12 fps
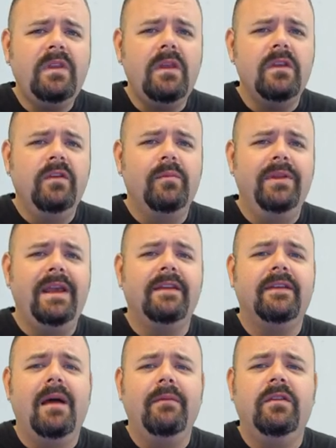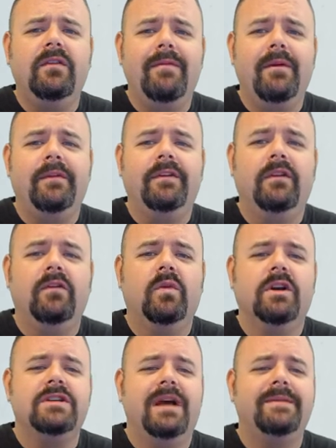So please come to
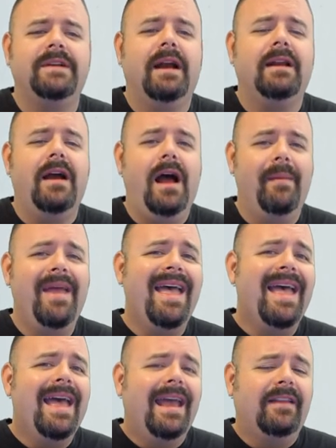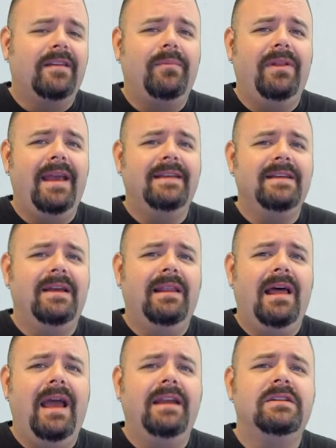ceramicmaterialsworkshop.com. It's a place
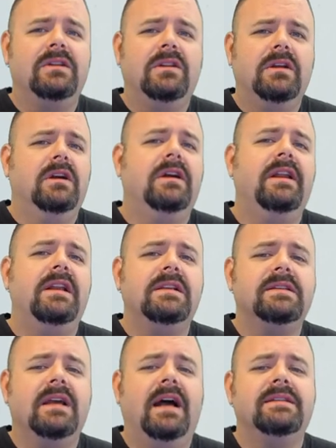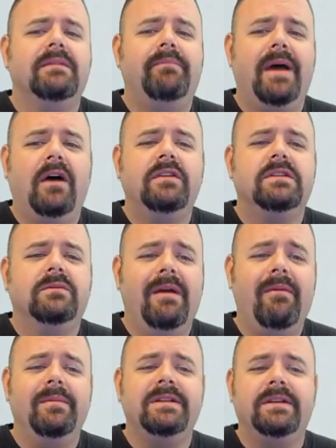online to learn and discuss about
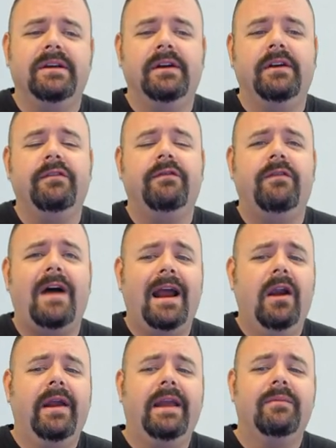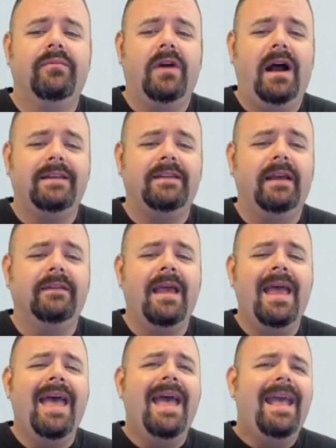ceramic materials, firing, and process.
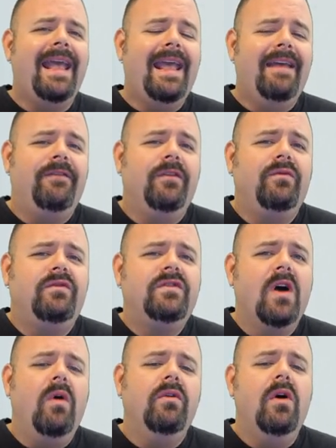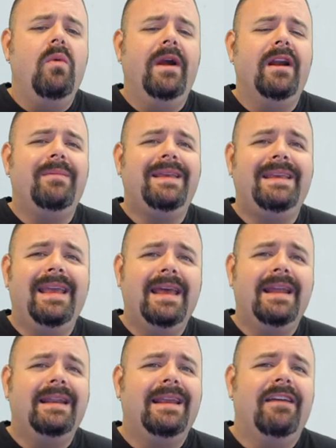If you don't know where to
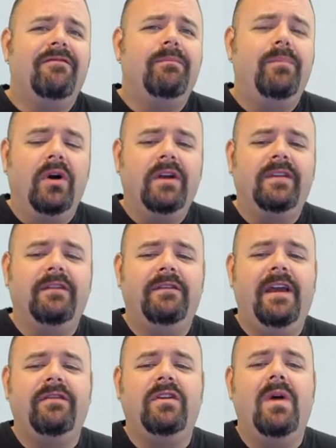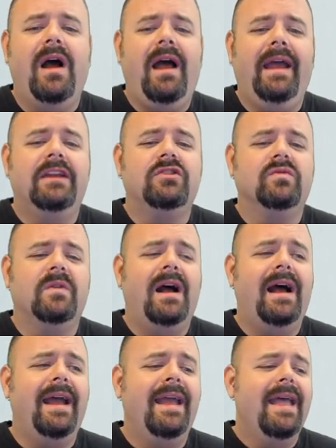begin, if books have left you high and
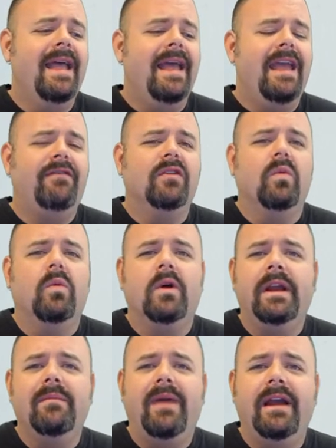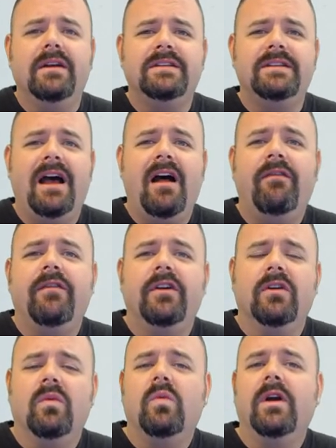dry, if you're working by yourself or
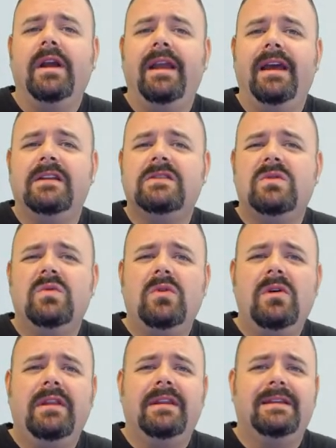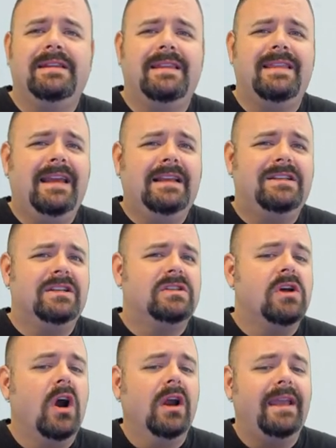you're working at a school and things
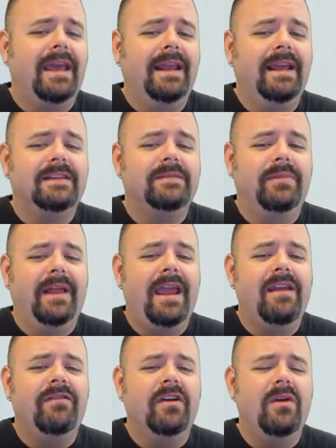just aren't getting explained very